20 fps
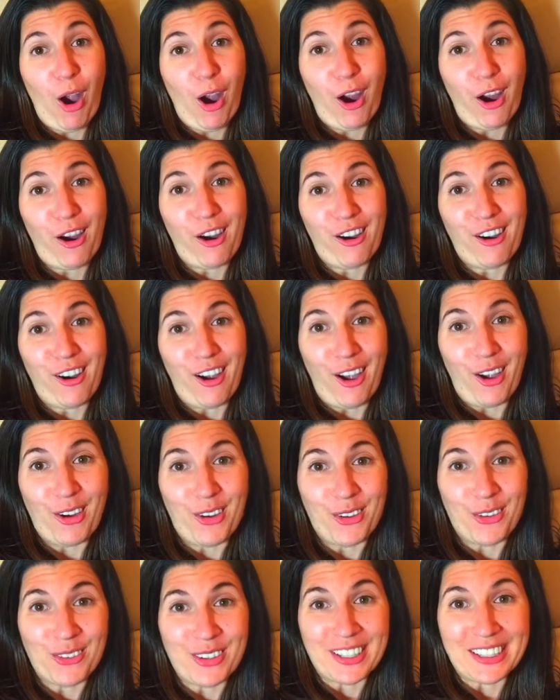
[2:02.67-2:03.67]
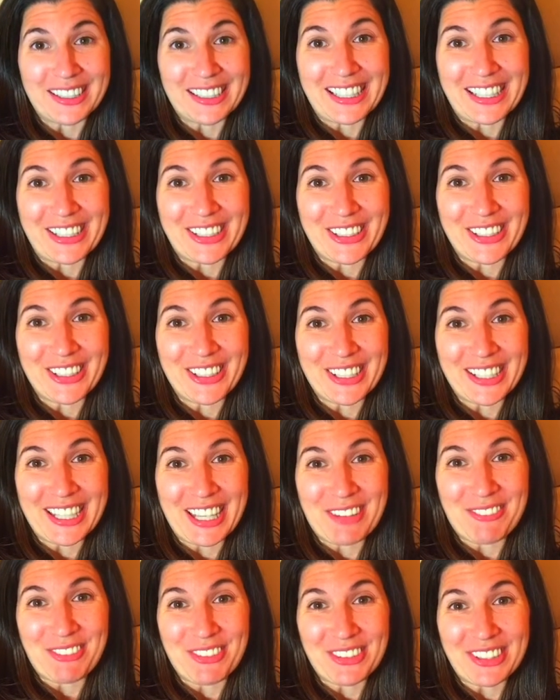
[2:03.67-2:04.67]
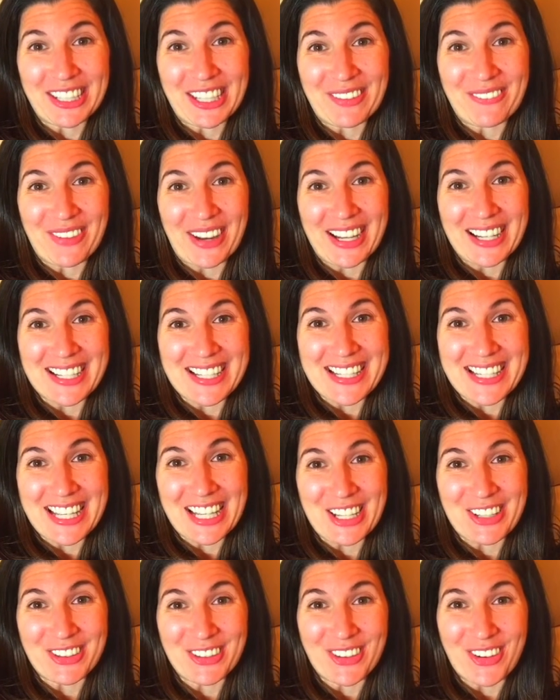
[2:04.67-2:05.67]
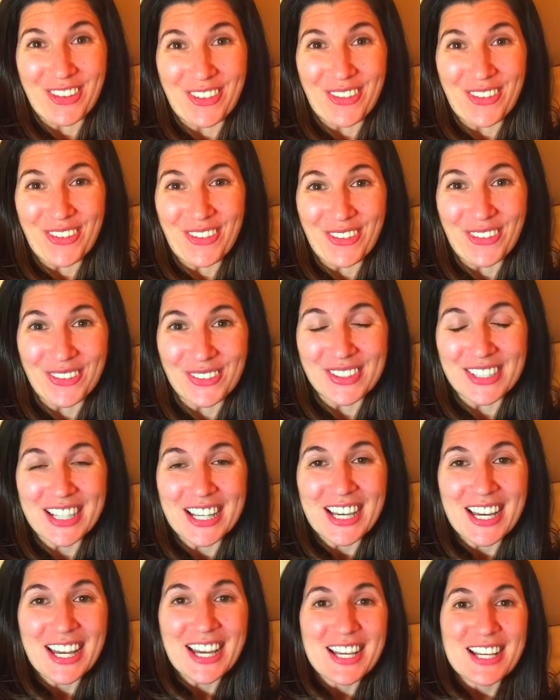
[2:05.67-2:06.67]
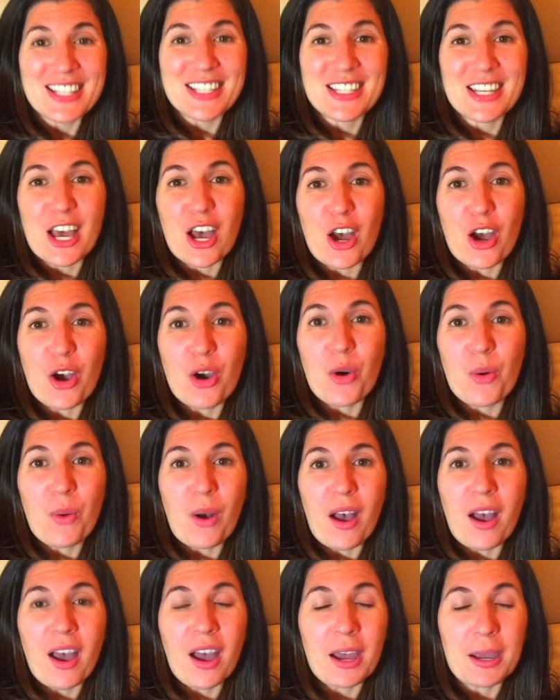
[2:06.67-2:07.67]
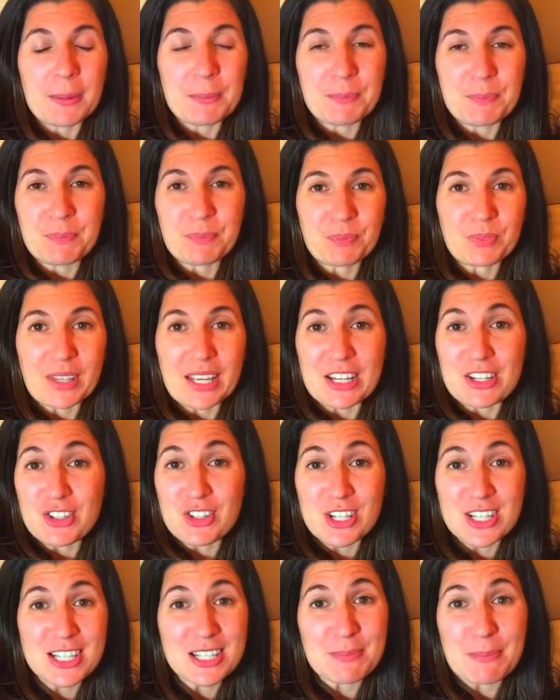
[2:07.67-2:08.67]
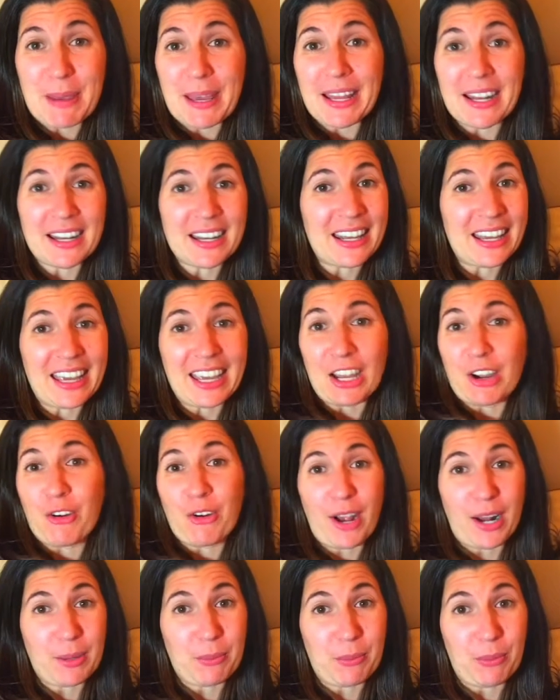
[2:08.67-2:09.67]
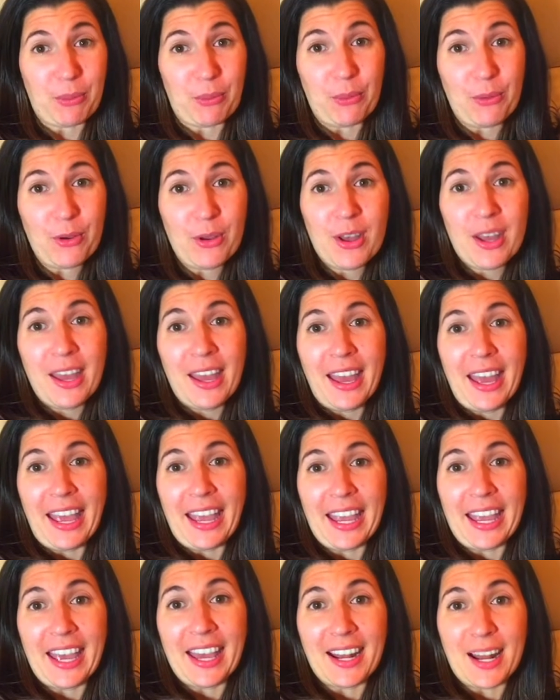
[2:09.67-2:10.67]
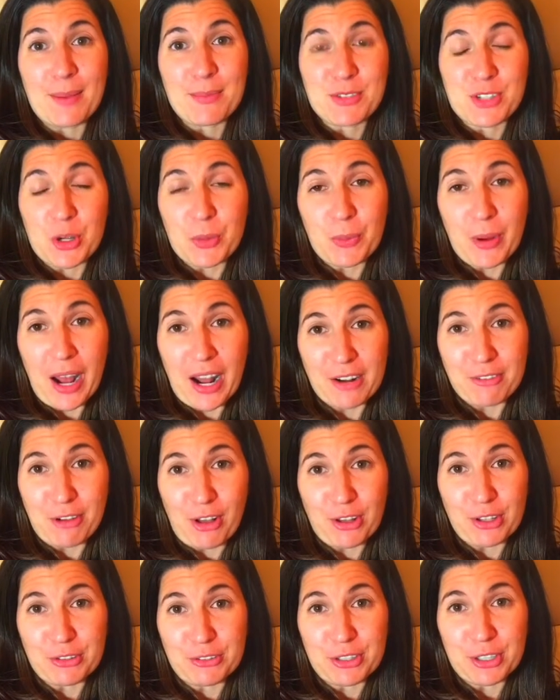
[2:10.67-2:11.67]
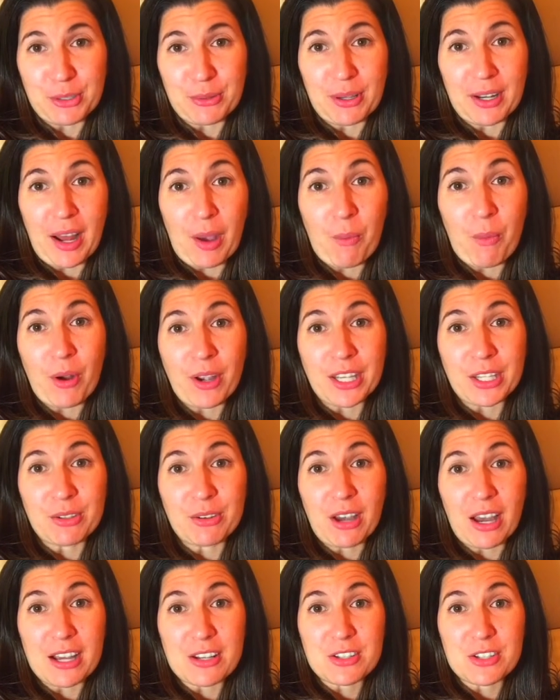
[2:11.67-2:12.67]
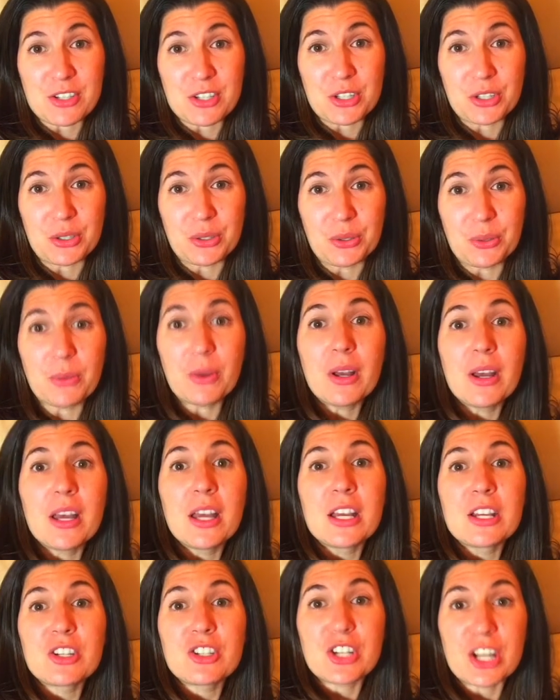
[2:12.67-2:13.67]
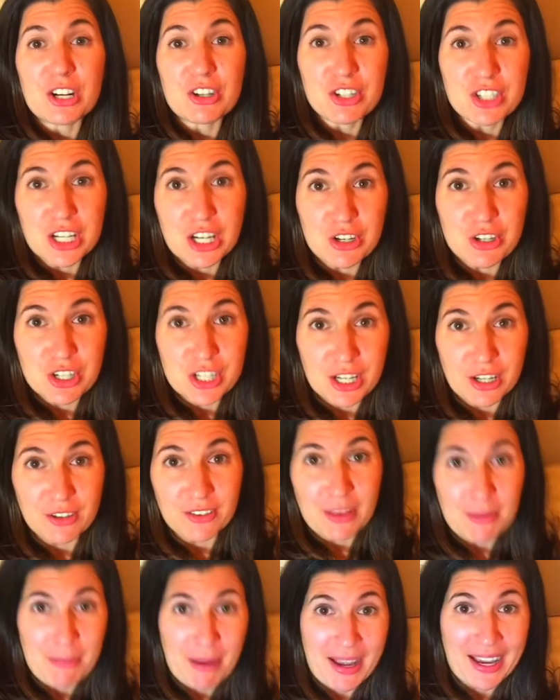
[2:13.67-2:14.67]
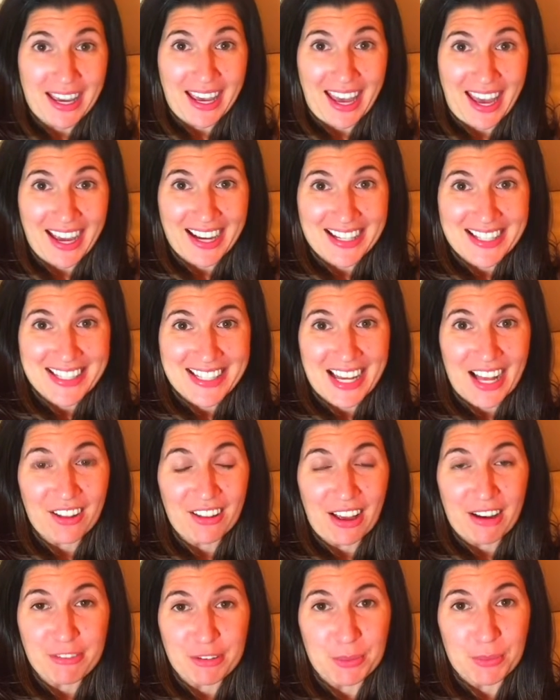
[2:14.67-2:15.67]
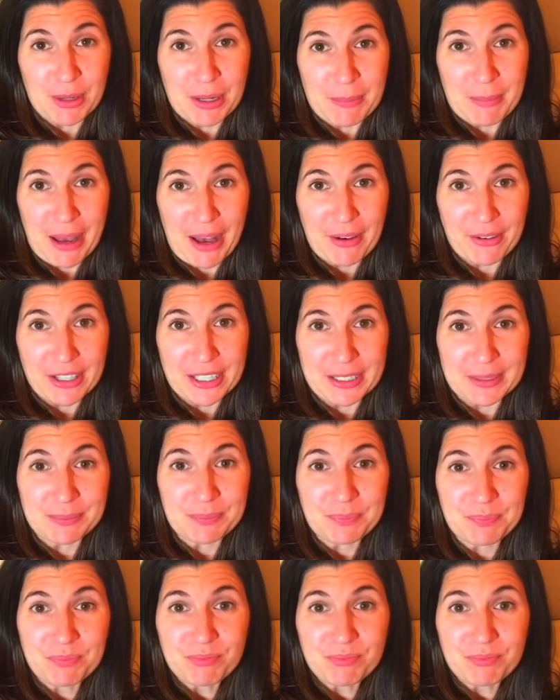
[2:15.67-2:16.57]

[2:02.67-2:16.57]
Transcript: our own leader, Kimberly, went senior gold. So um, it's just been incredible. And I'm so proud of all of you. And I want you guys to share, share, share the Mega X, tell everyone about it,